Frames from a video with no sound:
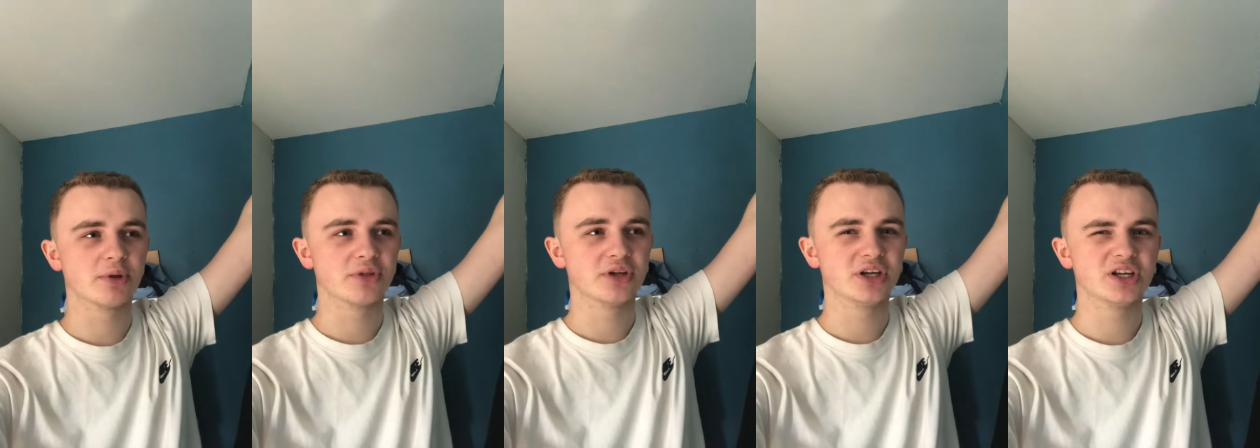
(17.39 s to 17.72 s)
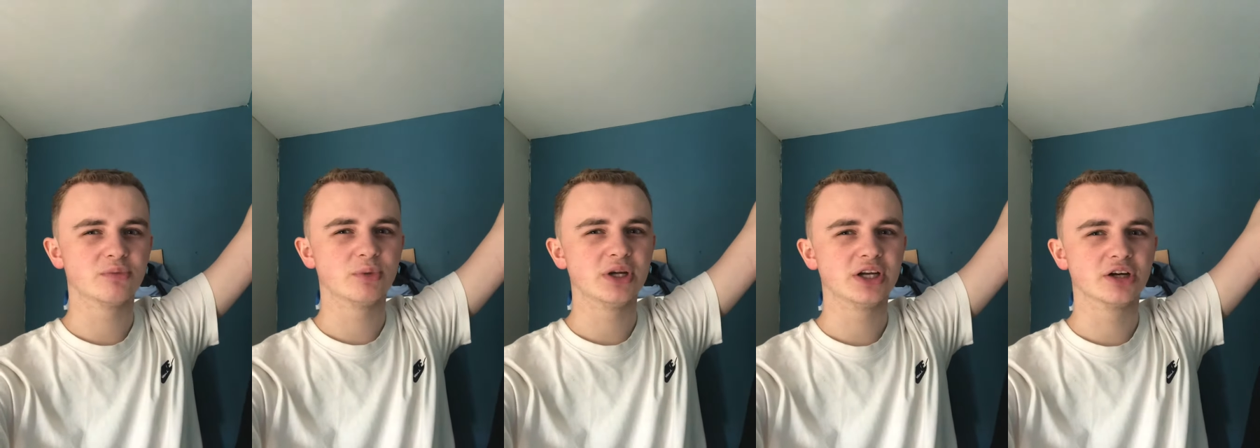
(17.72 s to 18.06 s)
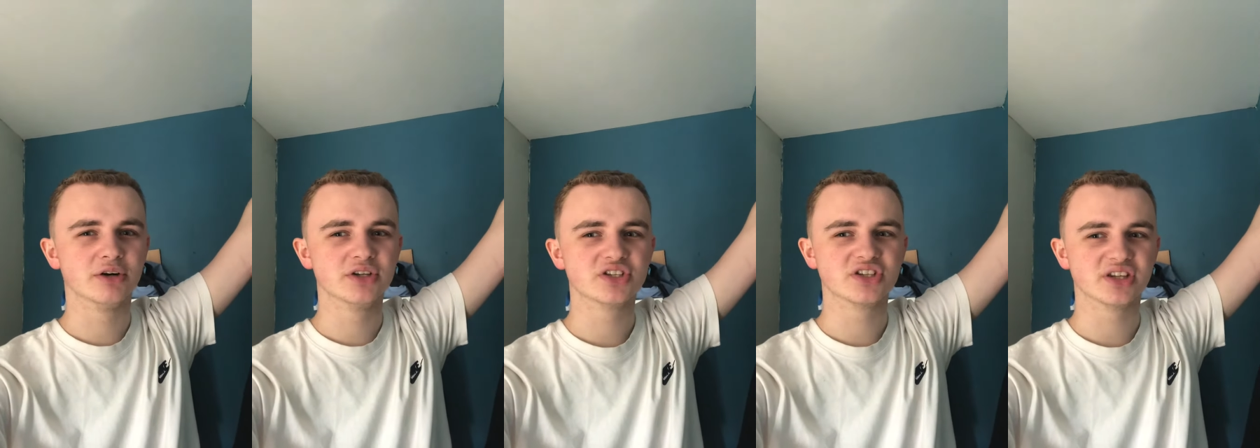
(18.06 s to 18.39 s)
I think we
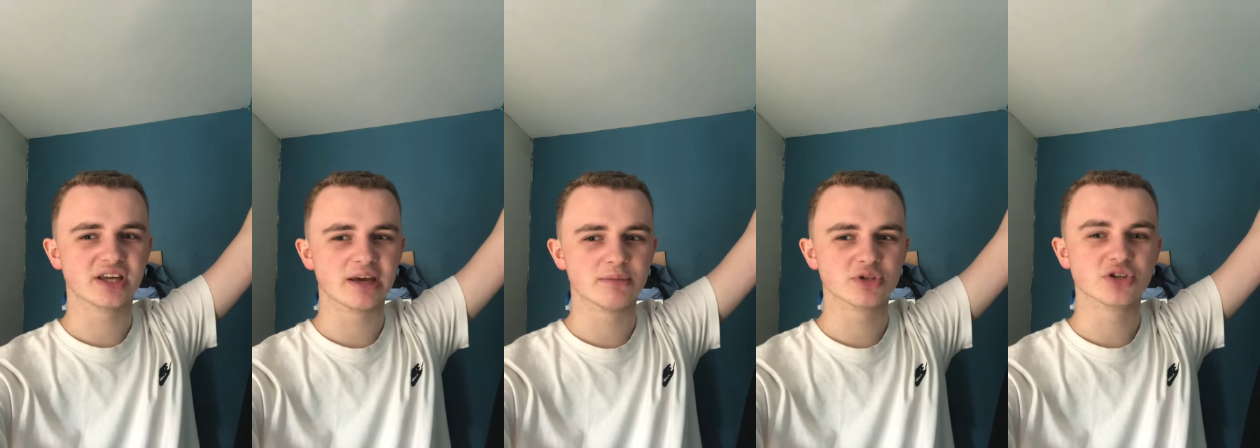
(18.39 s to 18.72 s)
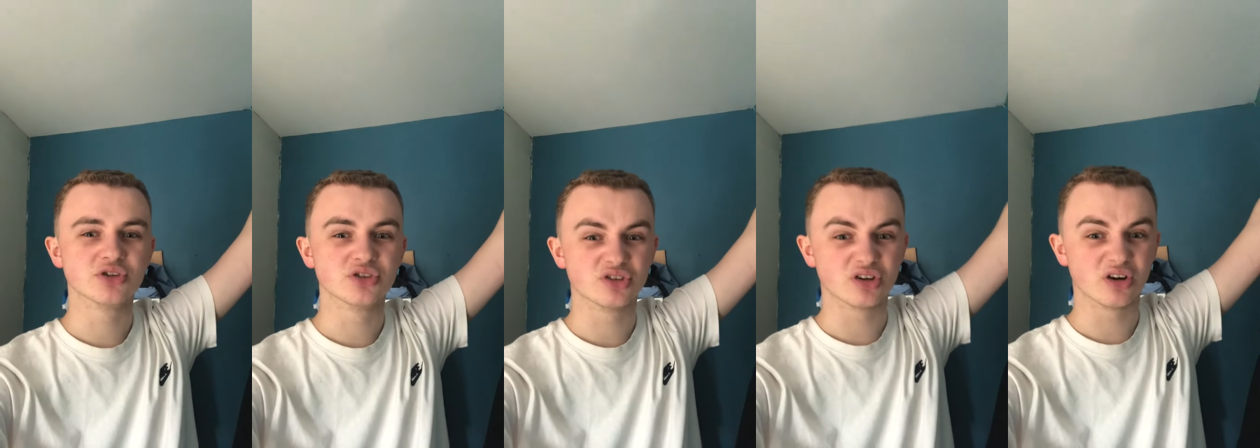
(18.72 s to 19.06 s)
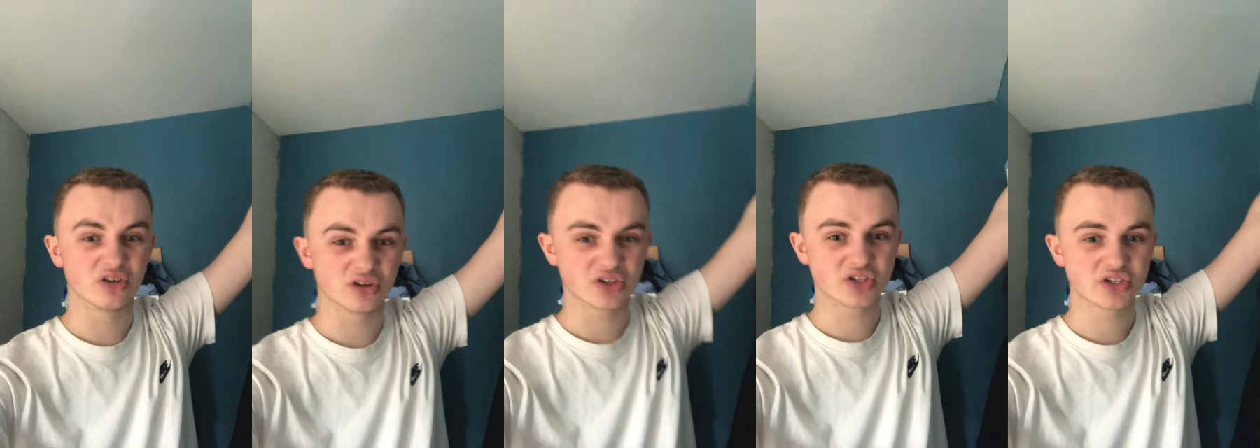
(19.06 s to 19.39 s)
go into the game as
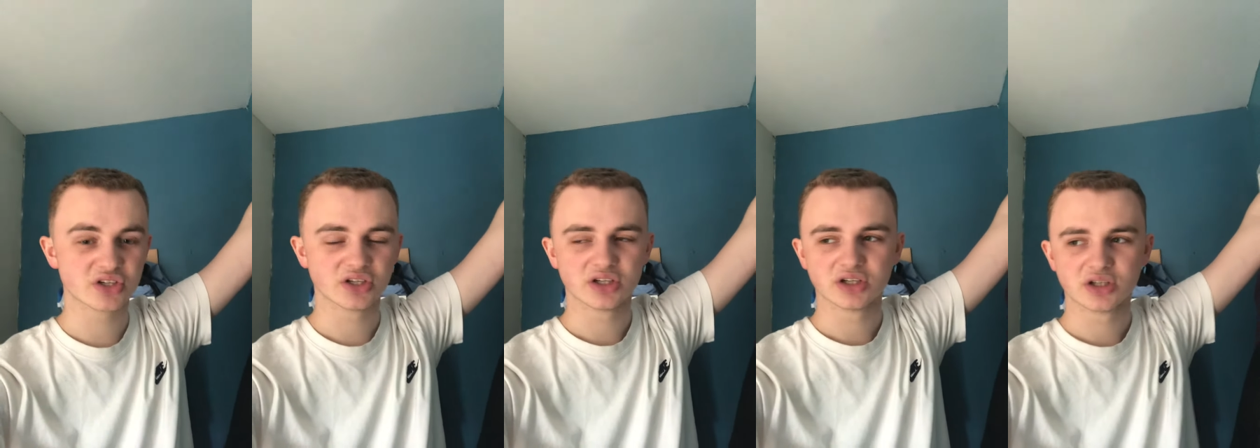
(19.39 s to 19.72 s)
underdogs.